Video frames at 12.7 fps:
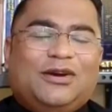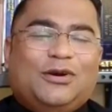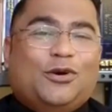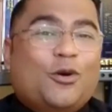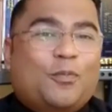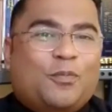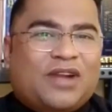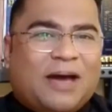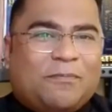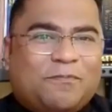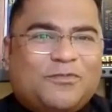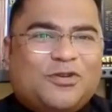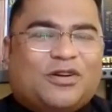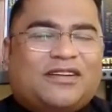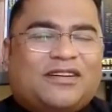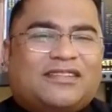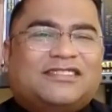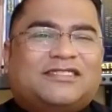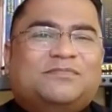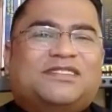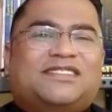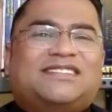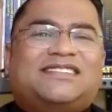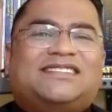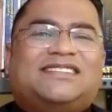open up your
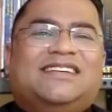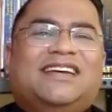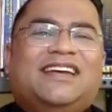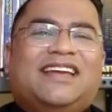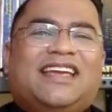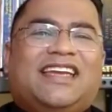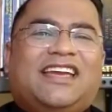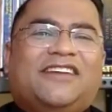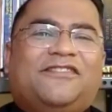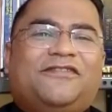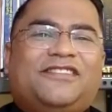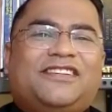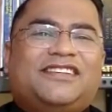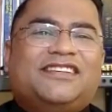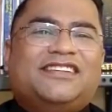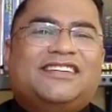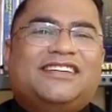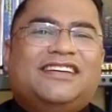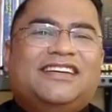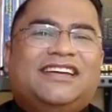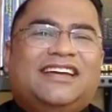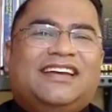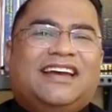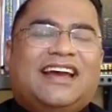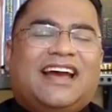Christmas gift
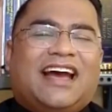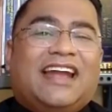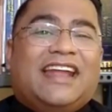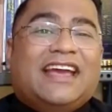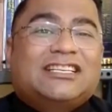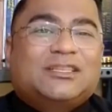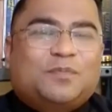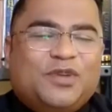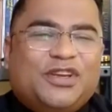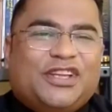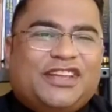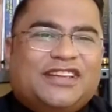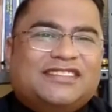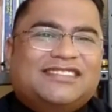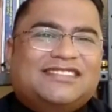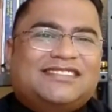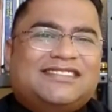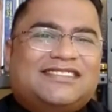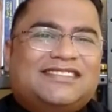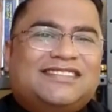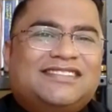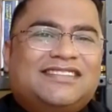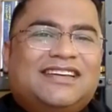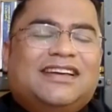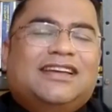and experience
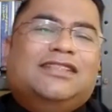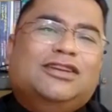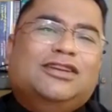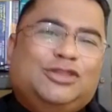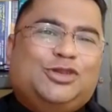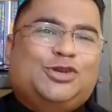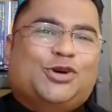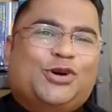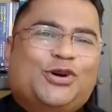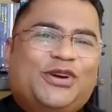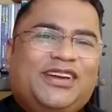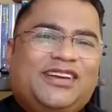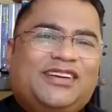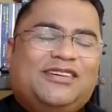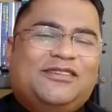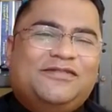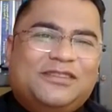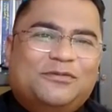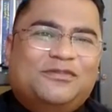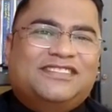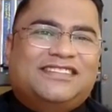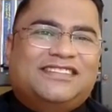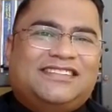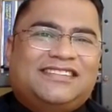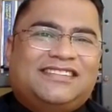the joy of the
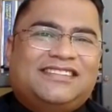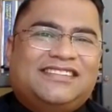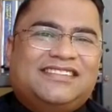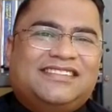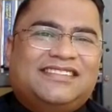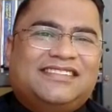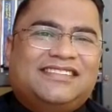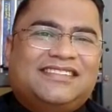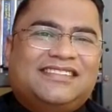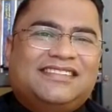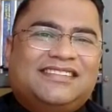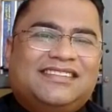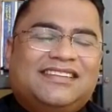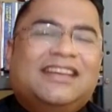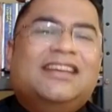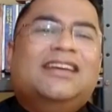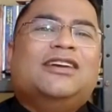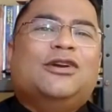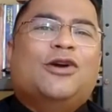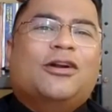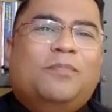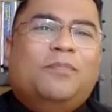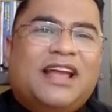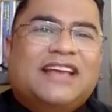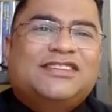visit.
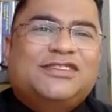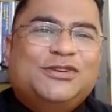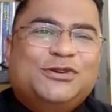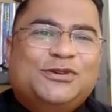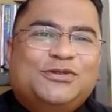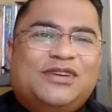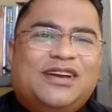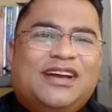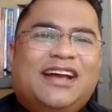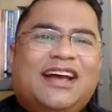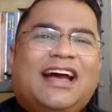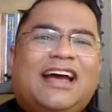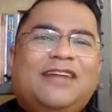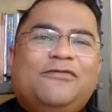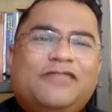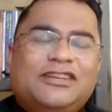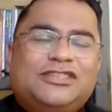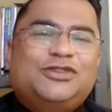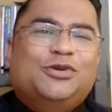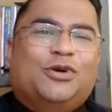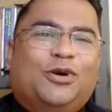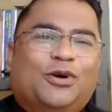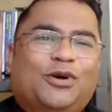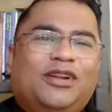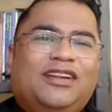God bless you and wish you
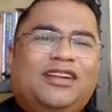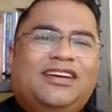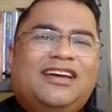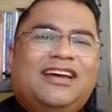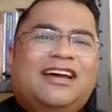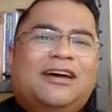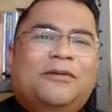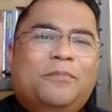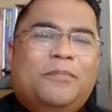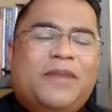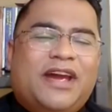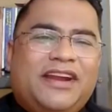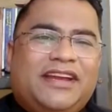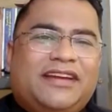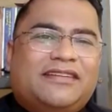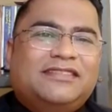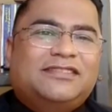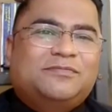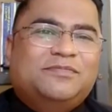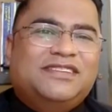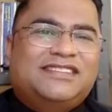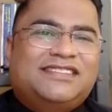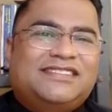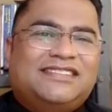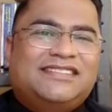all a Merry
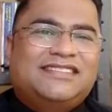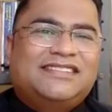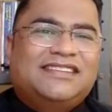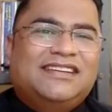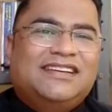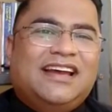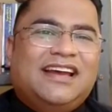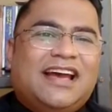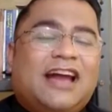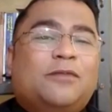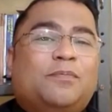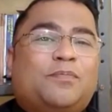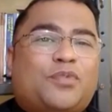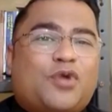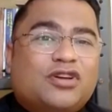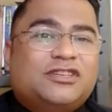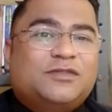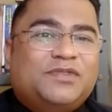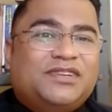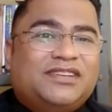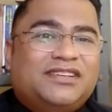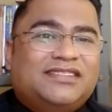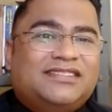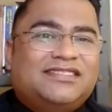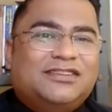Christmas and a
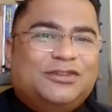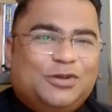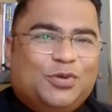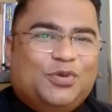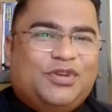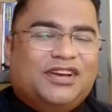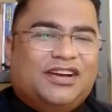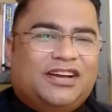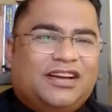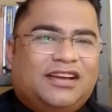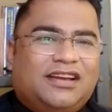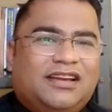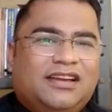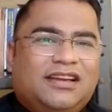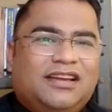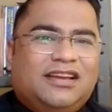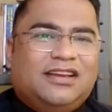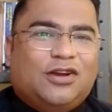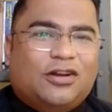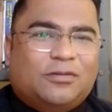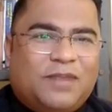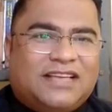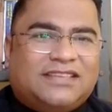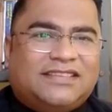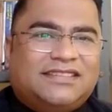prosperous New Year. God
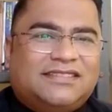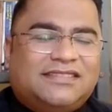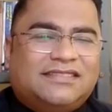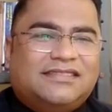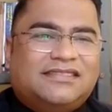bless.